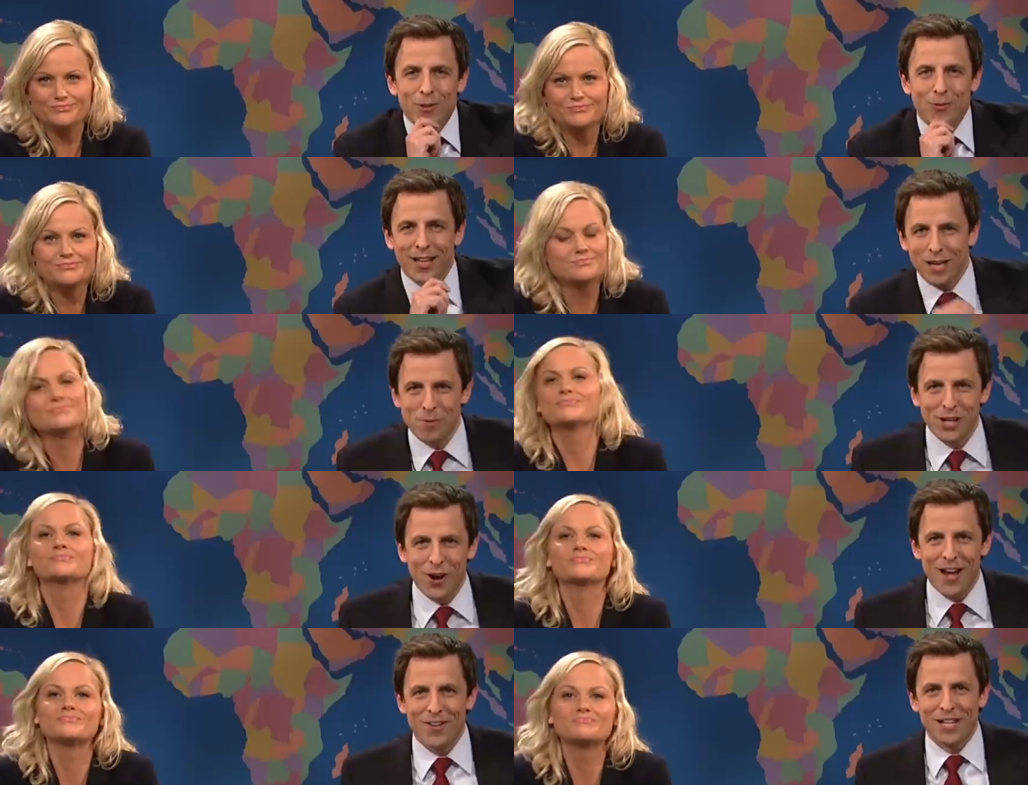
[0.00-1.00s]
Speaker 1: really,
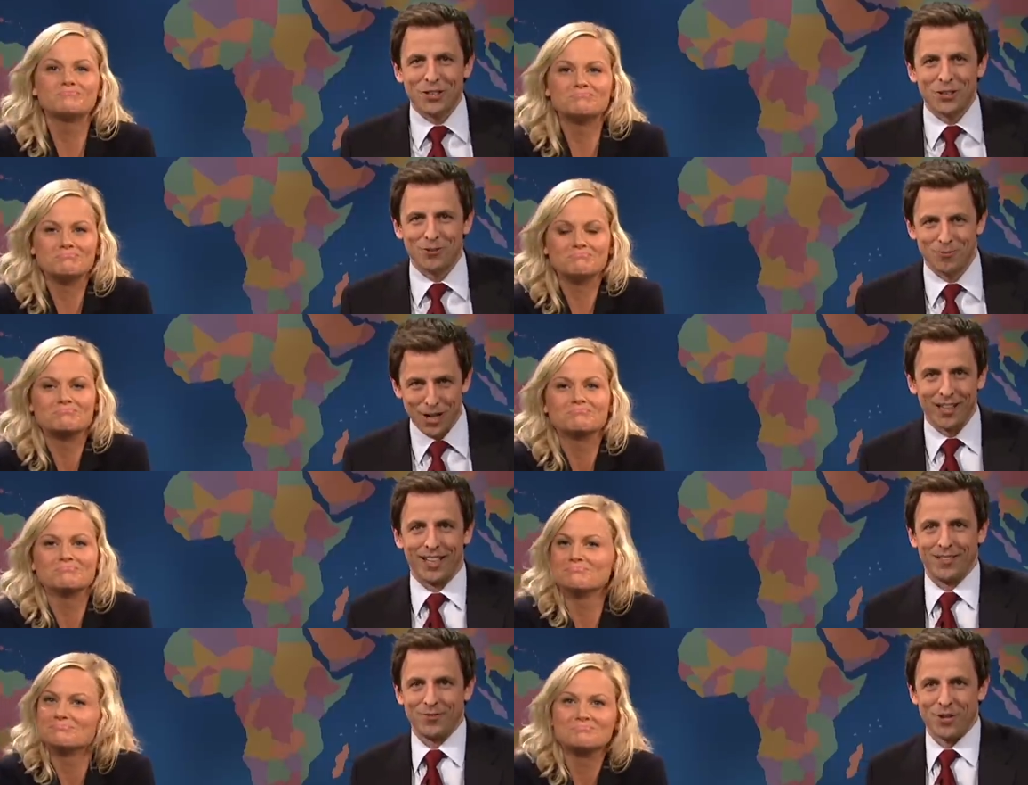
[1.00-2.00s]
Blagojevich?
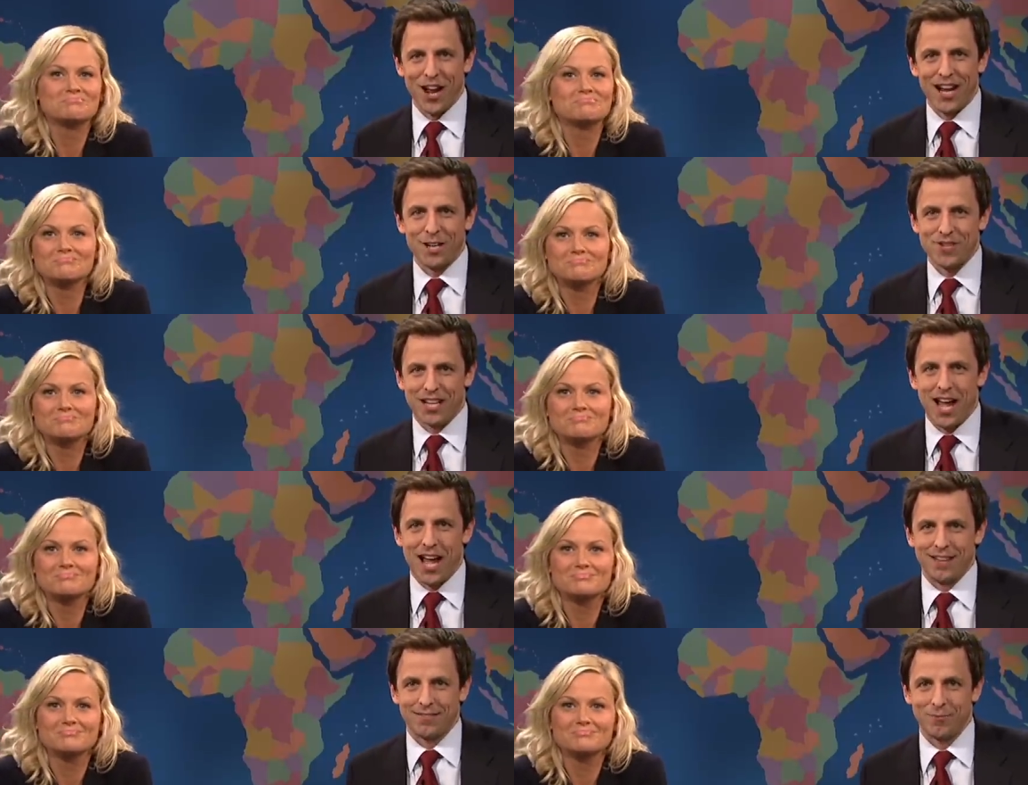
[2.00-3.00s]
Really, you're not going to
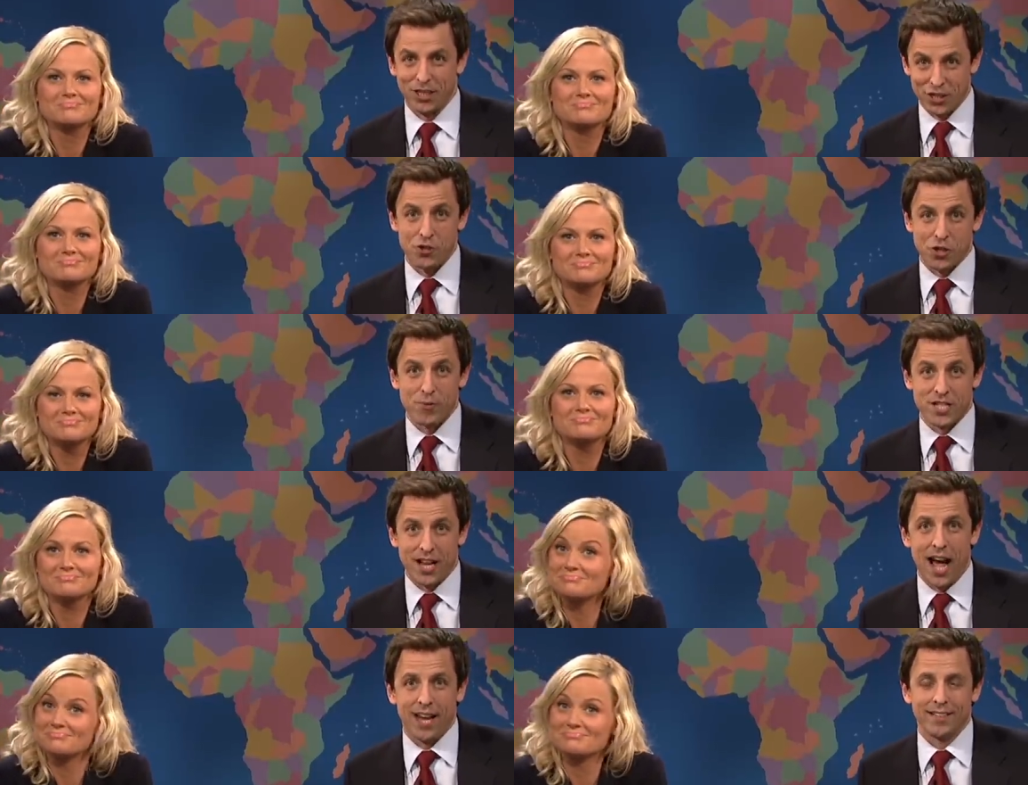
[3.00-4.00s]
resign because you should
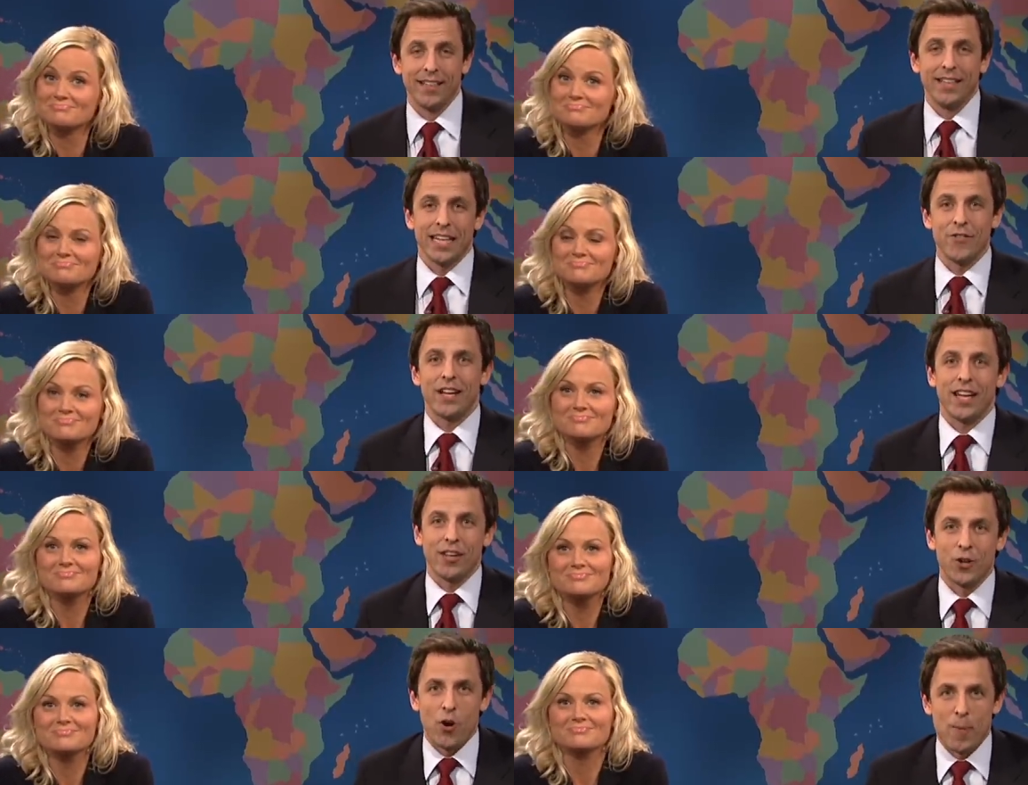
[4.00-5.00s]
resign. Even
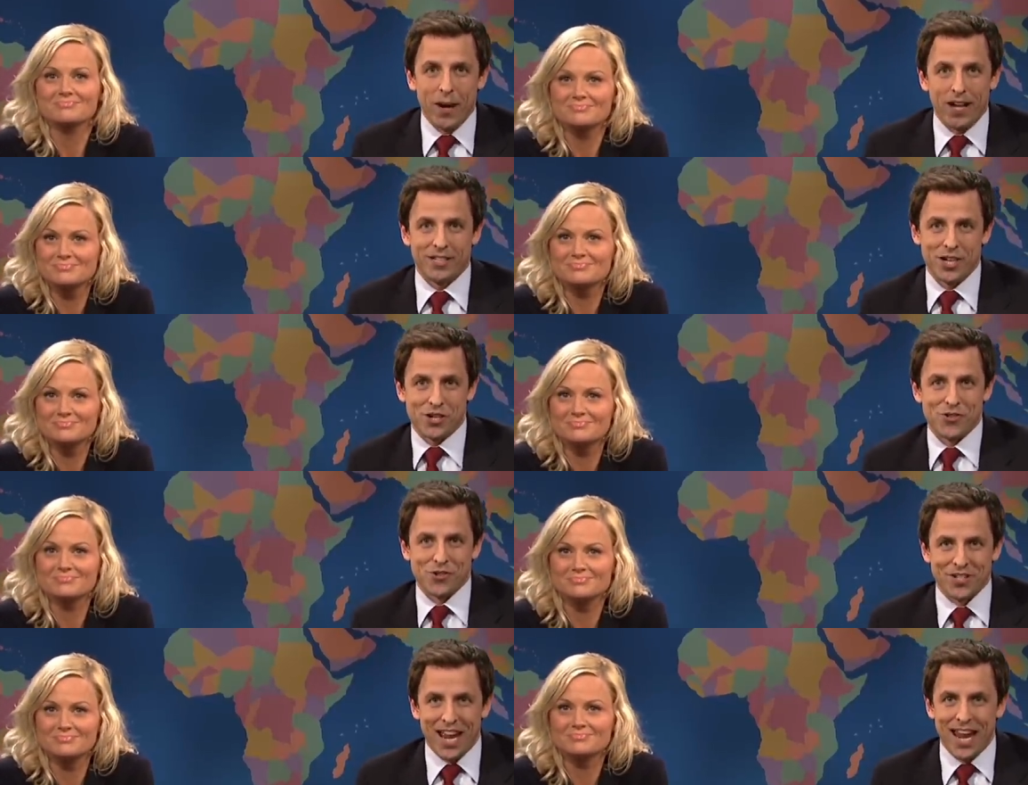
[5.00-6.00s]
Illinois politicians
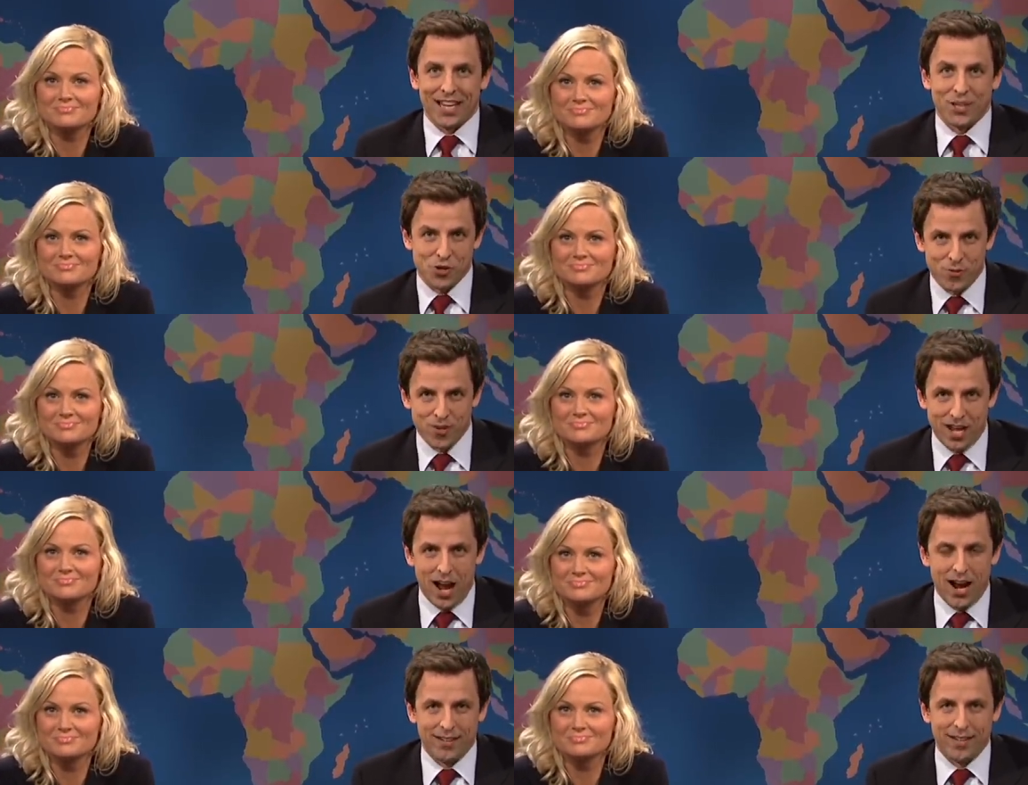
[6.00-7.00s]
are saying you should
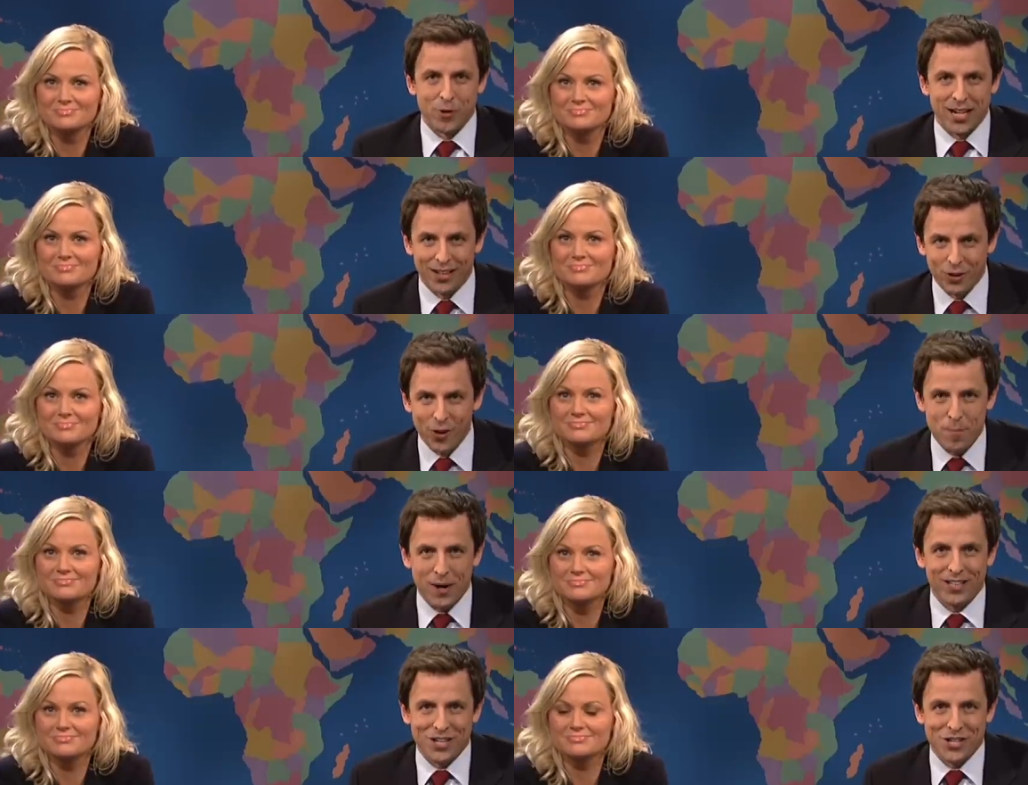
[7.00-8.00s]
resign. And when Illinois
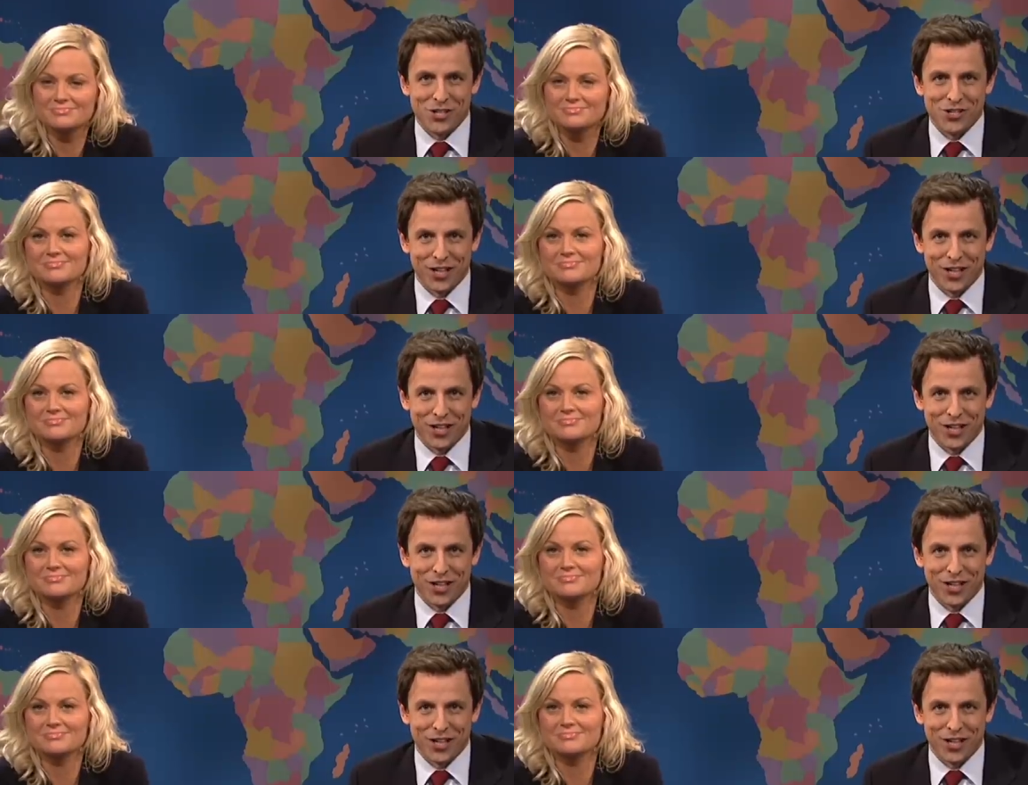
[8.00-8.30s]
politicians